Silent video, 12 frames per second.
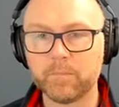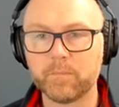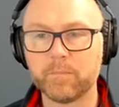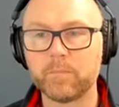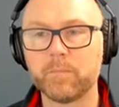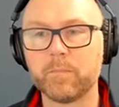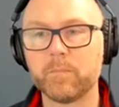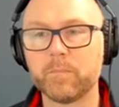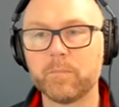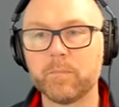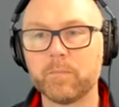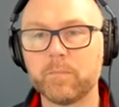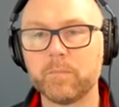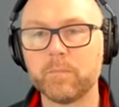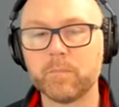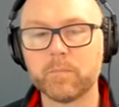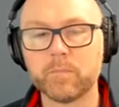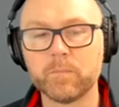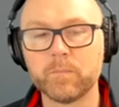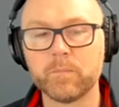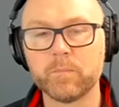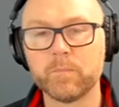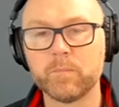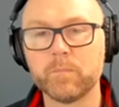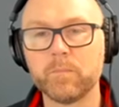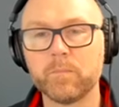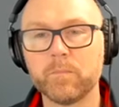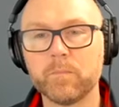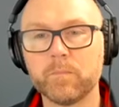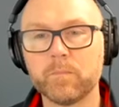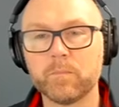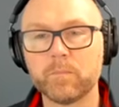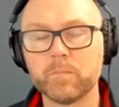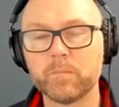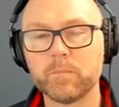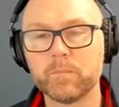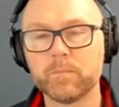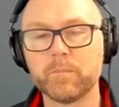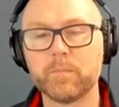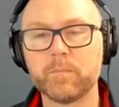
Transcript: No words are spoken by the person on screen.